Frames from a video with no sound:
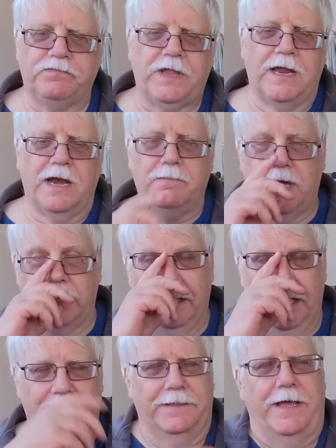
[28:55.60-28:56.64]
and I'm not
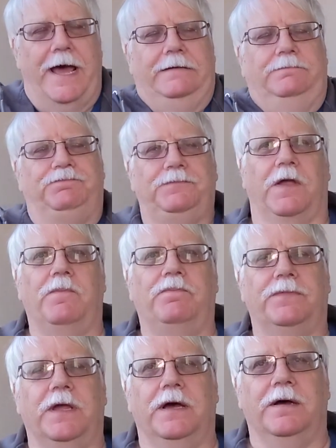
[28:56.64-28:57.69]
getting that,
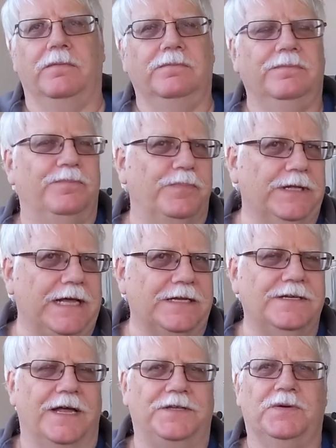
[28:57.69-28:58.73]
but
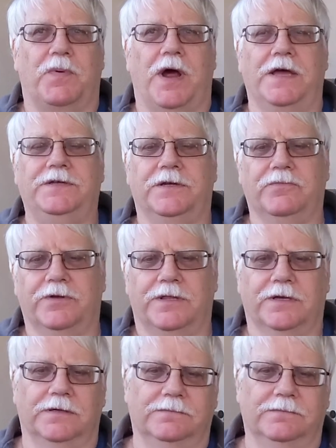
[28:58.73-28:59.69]
that's not surprising with